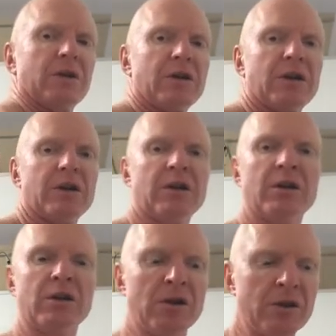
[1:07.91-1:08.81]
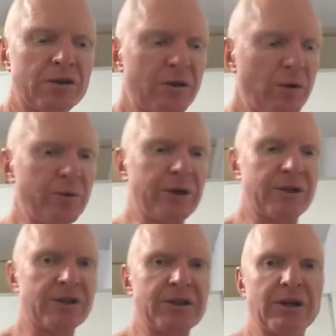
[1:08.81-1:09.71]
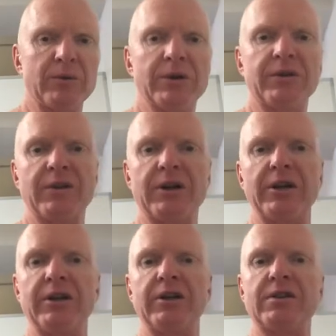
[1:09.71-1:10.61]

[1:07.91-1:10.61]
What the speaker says: Okay, so what we're going to start with today,